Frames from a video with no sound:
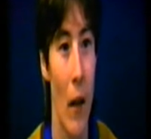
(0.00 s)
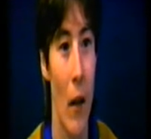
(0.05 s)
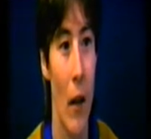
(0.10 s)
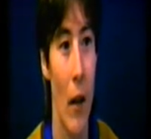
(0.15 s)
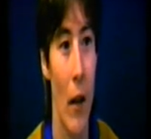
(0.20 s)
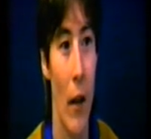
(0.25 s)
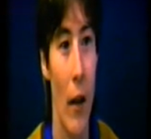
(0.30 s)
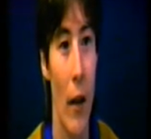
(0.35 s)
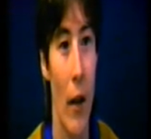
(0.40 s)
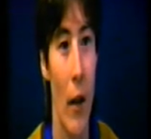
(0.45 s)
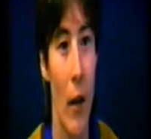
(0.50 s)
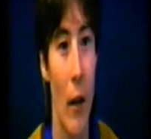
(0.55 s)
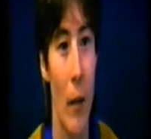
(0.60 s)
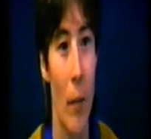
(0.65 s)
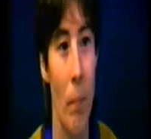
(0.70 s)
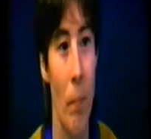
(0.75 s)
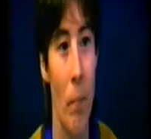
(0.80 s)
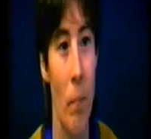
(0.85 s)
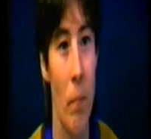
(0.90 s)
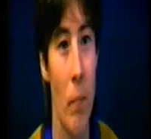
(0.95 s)

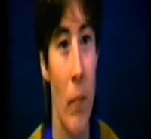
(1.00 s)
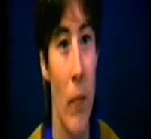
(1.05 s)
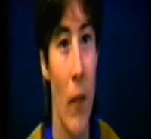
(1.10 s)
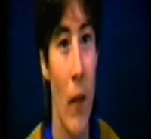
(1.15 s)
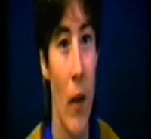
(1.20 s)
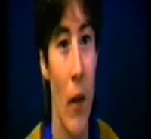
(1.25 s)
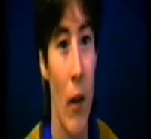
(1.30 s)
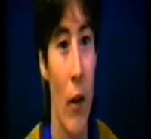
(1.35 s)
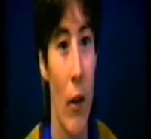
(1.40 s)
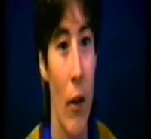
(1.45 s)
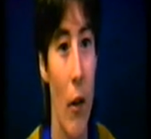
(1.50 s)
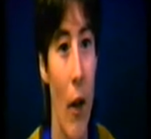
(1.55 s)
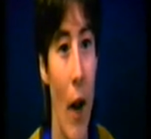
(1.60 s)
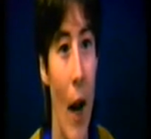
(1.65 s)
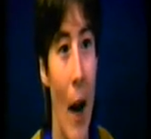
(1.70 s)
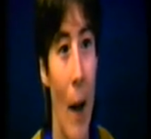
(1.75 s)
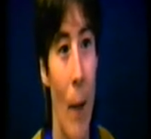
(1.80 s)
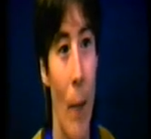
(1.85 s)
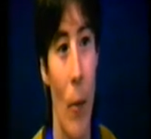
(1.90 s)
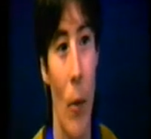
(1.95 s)
There
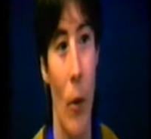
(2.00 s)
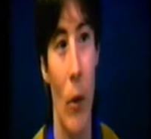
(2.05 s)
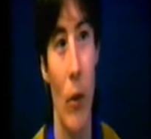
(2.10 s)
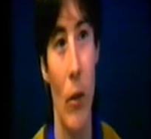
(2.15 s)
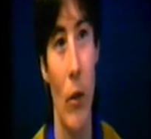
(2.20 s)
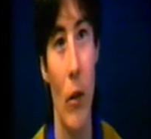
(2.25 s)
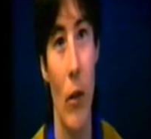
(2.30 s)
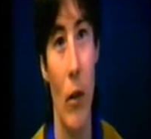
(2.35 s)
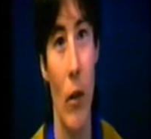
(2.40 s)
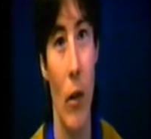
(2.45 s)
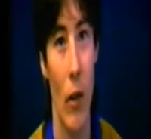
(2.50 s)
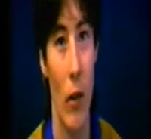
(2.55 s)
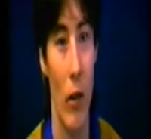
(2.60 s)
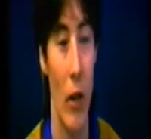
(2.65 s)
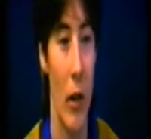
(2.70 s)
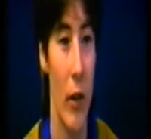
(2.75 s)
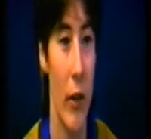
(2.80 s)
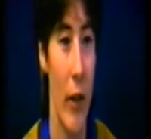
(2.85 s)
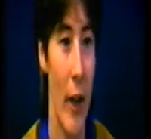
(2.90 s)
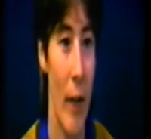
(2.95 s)
are, but
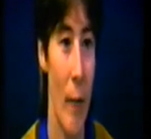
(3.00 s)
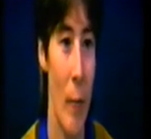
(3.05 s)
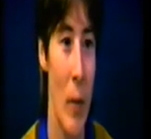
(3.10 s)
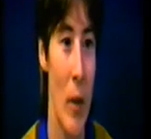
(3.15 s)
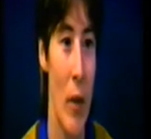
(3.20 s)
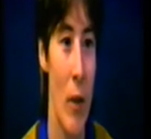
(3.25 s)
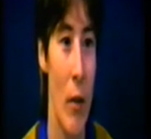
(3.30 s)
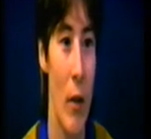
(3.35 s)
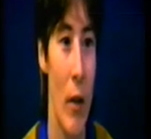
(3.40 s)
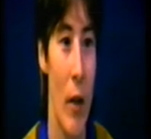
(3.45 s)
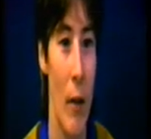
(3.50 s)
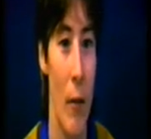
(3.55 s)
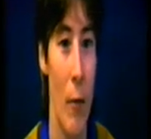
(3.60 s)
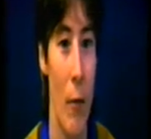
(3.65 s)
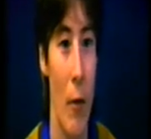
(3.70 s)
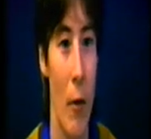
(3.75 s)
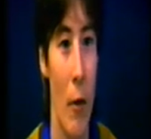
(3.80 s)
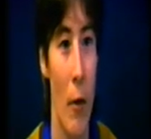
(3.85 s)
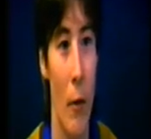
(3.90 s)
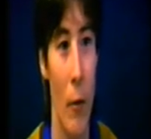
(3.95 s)
seeing as I've been doing it
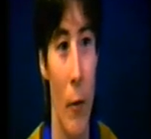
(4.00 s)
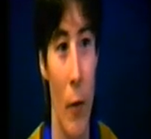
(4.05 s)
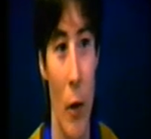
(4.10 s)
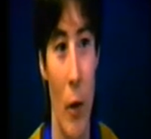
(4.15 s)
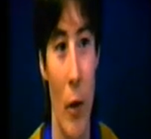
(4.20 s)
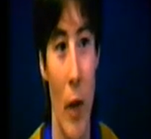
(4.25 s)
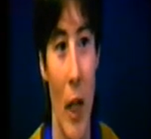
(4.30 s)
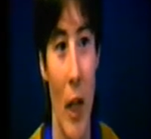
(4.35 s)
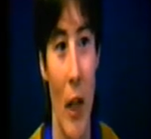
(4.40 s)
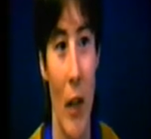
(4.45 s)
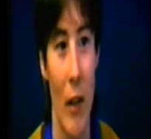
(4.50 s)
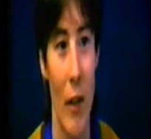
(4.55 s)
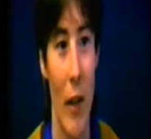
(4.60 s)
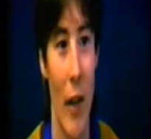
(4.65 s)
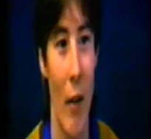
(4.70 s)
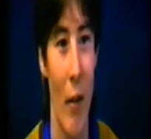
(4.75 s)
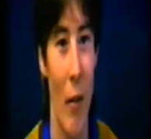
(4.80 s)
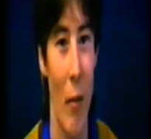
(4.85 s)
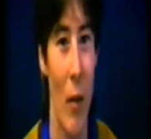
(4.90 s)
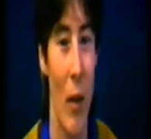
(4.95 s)
for a few years
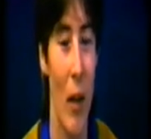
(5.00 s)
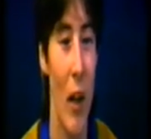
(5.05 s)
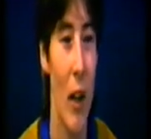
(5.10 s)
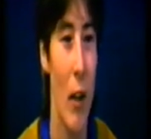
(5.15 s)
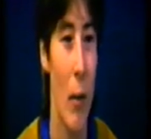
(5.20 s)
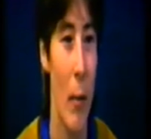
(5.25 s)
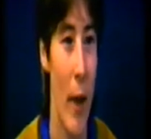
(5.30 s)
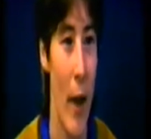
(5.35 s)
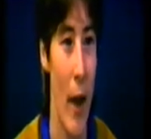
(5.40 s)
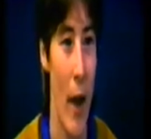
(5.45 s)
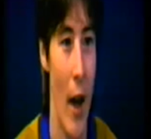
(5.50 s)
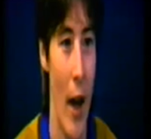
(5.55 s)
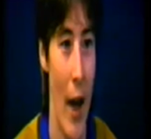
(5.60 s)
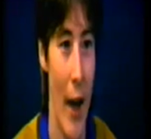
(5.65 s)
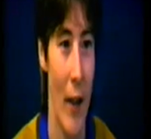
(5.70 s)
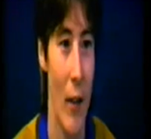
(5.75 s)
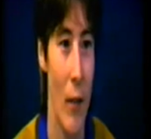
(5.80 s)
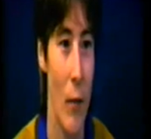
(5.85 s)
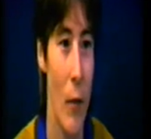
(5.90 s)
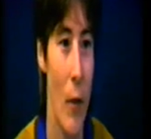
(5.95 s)
now, I'm a little bit
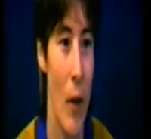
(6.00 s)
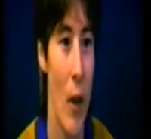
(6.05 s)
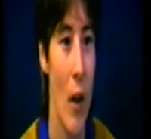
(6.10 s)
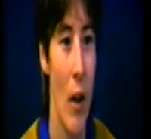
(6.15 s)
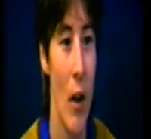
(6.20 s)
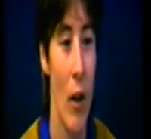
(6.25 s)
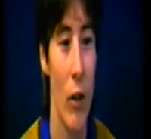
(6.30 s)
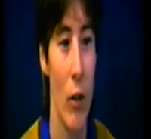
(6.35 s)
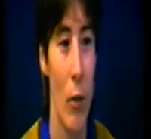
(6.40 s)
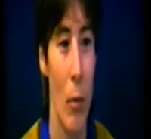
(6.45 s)
ahead of yeah.